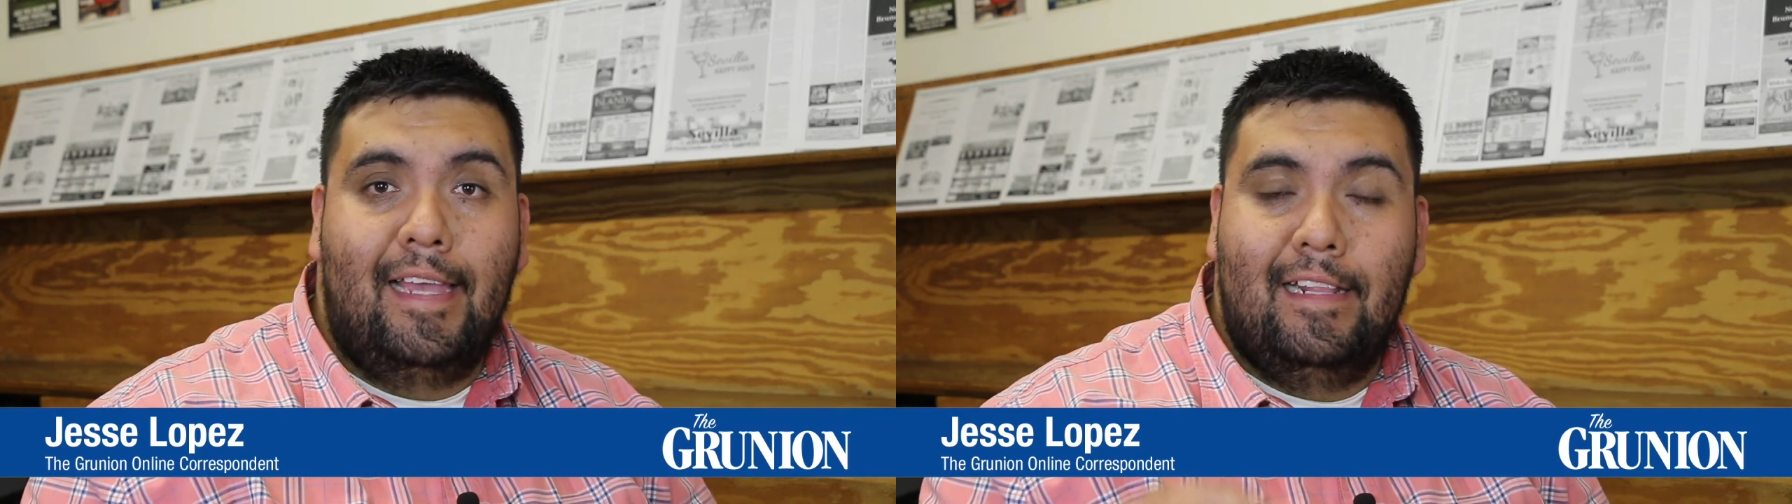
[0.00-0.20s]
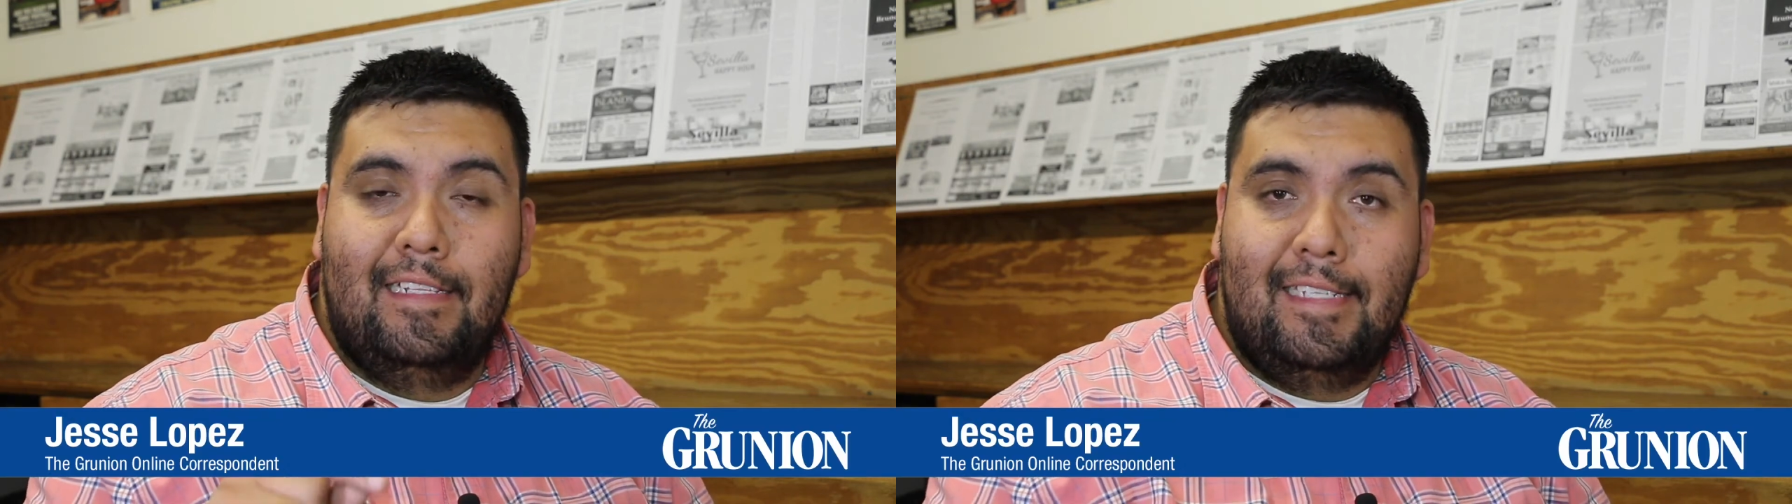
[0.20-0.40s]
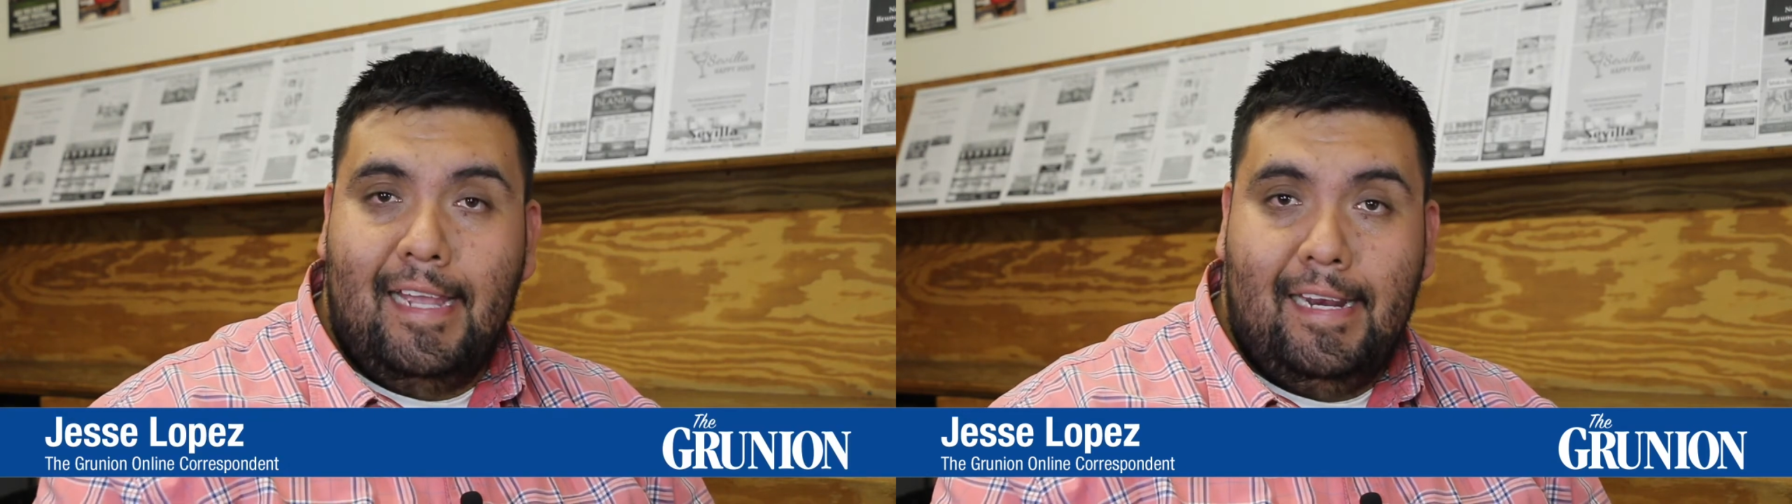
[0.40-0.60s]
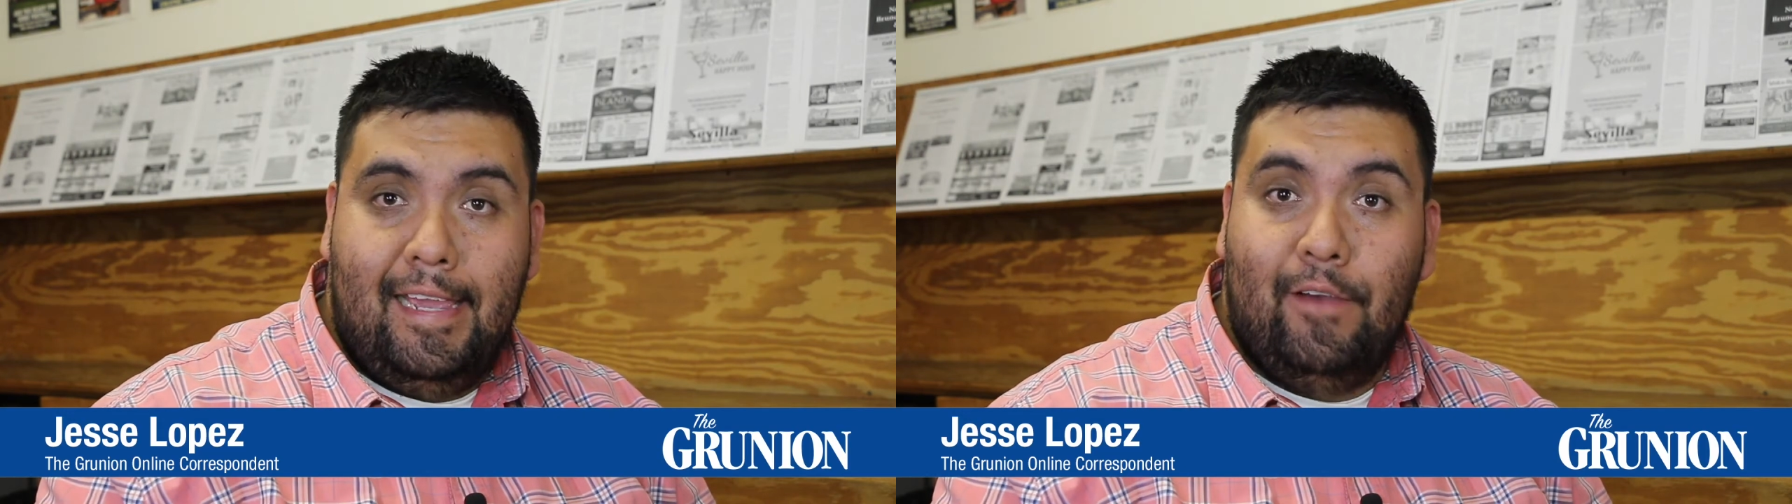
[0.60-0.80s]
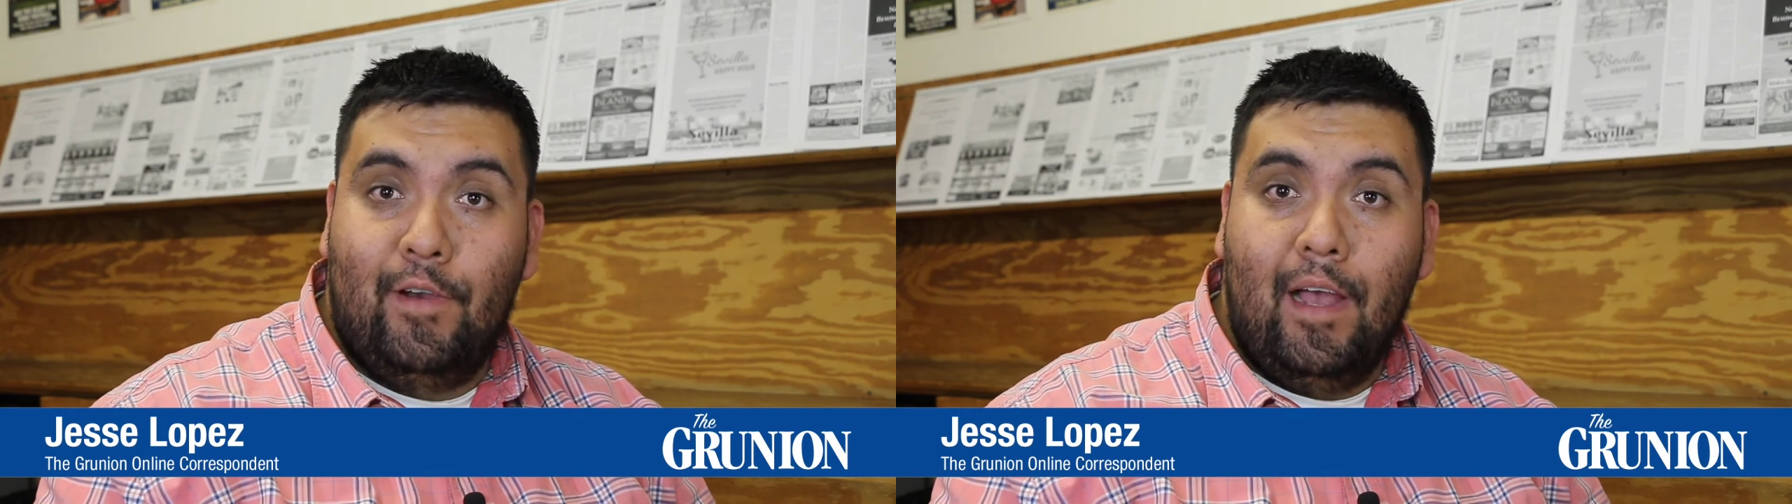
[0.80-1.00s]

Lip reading: and San Diego